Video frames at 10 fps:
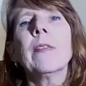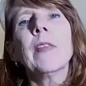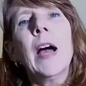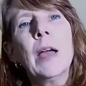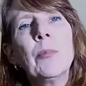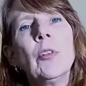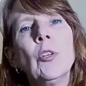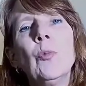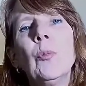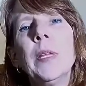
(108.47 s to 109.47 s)
The
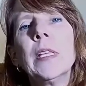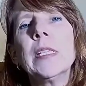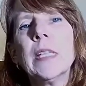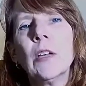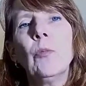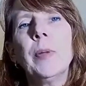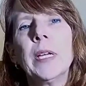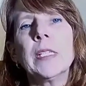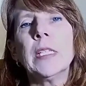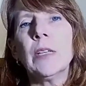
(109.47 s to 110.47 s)
Hyperloop will be the single
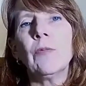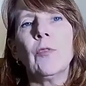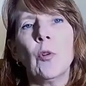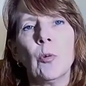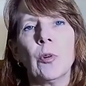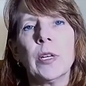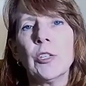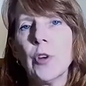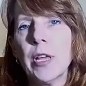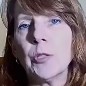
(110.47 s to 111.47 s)
biggest leap forward in
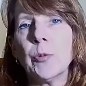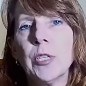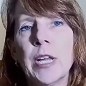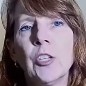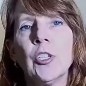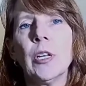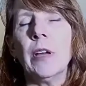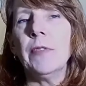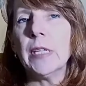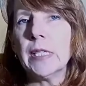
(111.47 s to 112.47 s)
transportation
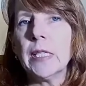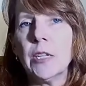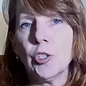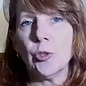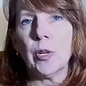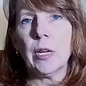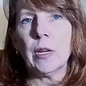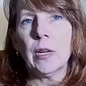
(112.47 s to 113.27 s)
of this century.